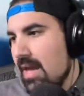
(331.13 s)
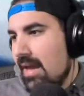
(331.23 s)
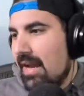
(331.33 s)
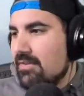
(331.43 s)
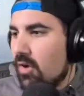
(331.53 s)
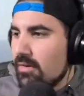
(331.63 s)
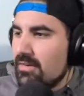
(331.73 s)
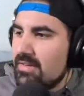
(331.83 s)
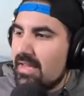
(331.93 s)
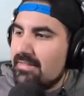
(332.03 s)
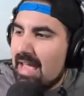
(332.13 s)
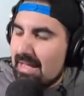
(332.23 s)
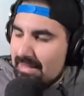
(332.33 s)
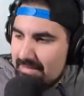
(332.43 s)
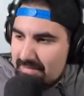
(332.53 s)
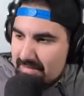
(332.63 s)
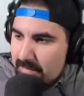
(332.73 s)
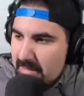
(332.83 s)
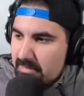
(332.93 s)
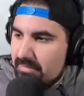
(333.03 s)
it's hard to say exactly. And this is the
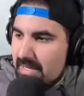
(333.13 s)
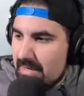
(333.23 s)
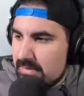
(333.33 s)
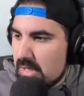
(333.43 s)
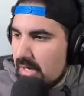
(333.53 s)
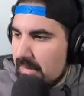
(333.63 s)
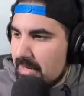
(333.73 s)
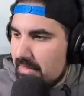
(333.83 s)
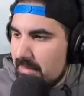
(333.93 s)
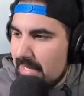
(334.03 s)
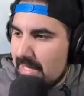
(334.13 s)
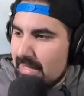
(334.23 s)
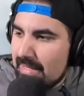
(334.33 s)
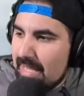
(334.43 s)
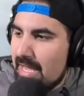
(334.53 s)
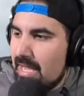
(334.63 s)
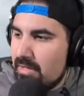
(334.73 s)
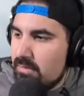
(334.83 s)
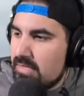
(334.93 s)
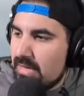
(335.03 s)
beam of light I was talking about at the beginning. Like, hey,
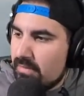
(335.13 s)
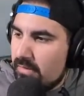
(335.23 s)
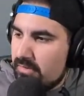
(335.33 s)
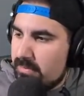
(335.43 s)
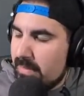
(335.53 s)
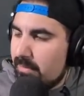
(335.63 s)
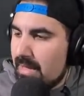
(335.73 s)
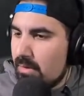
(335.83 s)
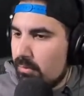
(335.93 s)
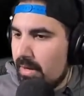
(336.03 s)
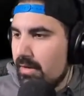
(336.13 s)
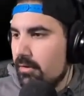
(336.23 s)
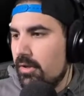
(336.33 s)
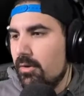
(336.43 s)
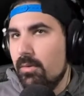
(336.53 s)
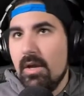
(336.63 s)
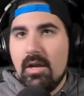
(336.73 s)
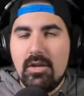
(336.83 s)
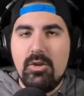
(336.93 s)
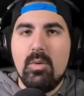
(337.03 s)
you saved all these people. How great are you?
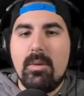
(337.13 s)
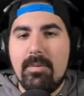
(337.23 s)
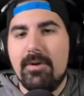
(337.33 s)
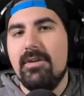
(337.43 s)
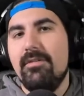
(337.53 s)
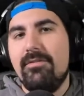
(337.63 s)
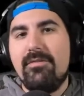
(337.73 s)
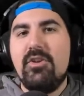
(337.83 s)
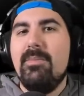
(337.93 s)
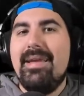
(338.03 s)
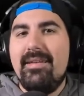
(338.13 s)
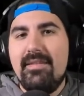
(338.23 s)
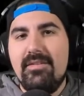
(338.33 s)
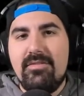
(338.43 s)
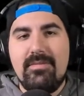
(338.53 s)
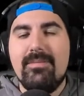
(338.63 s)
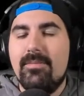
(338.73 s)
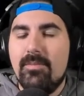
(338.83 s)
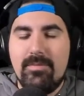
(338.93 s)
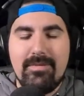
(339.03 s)
You are part of humanity's
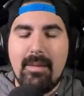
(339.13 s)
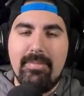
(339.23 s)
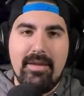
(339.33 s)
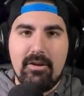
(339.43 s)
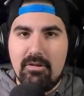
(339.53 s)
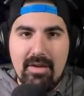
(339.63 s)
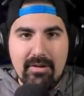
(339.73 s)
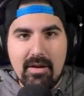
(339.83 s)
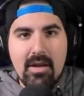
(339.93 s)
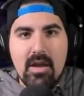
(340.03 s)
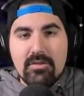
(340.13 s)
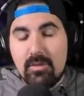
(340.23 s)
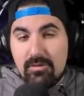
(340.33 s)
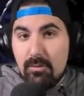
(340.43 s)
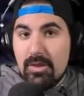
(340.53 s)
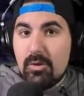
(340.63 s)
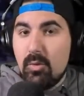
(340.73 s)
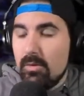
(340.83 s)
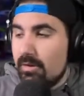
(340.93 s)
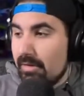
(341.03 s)
something or other. So it's a really
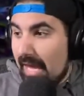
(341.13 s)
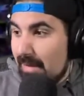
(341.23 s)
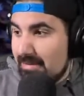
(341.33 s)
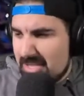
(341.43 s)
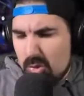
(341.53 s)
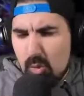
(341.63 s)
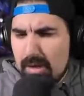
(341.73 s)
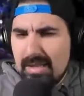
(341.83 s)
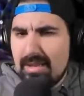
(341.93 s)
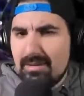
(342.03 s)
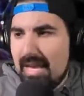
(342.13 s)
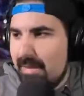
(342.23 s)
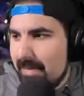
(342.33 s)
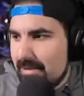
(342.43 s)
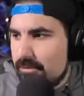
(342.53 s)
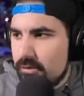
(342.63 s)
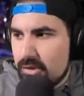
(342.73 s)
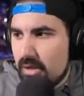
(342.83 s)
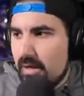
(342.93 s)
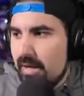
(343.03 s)
cool little game. It's a quirky little game, that's for sure.